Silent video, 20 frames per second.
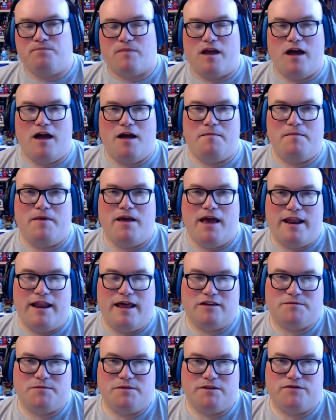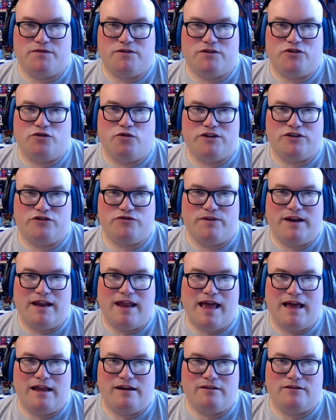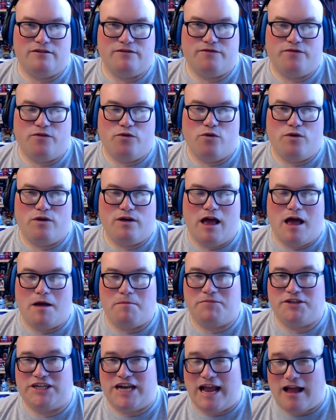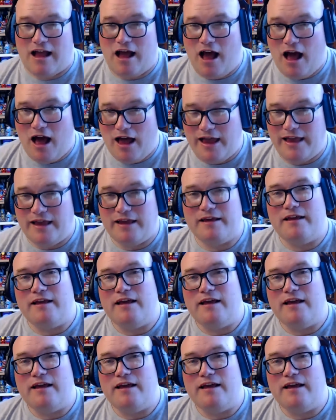announcements for Toy Story Land for Shanghai,